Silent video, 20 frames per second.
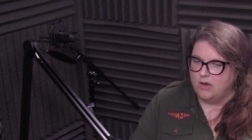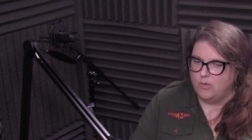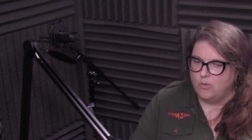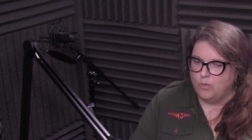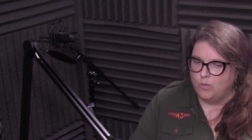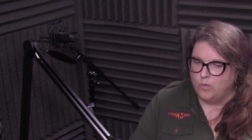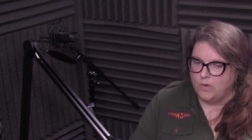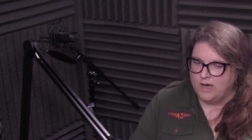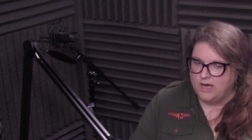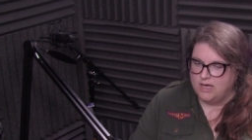
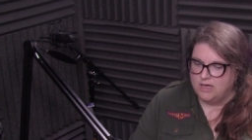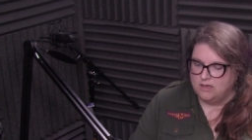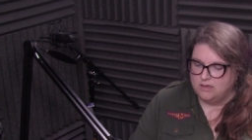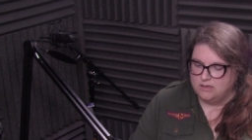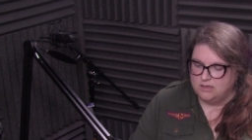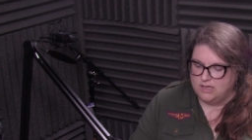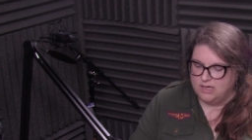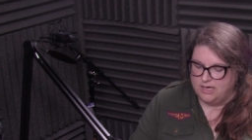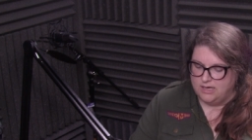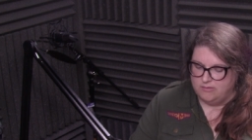
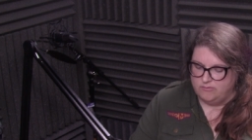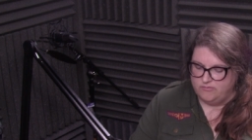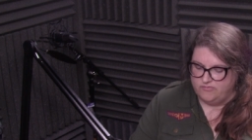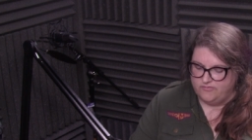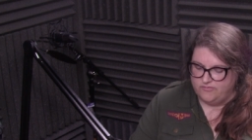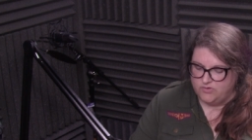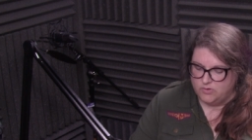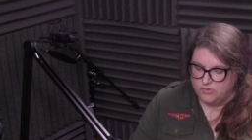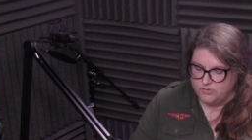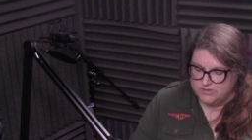while i'm
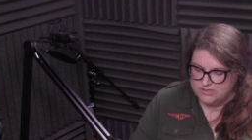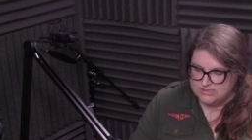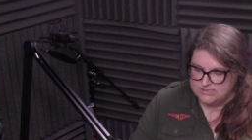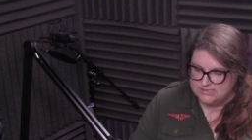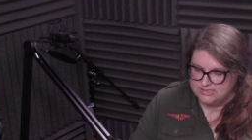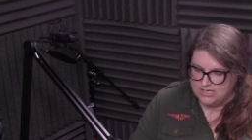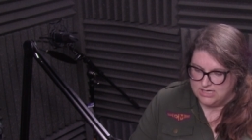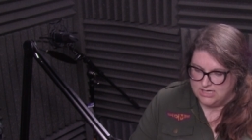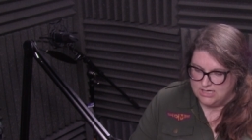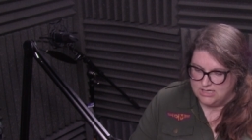
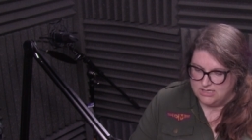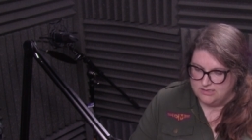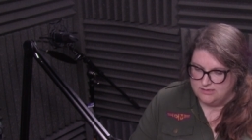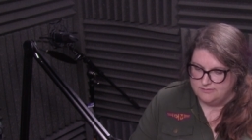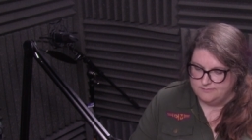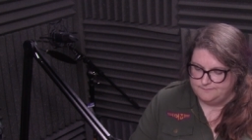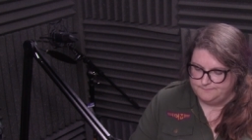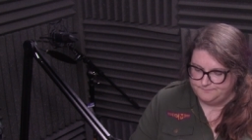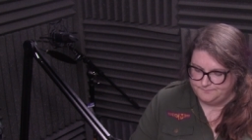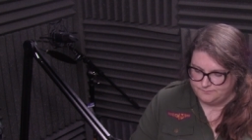focused on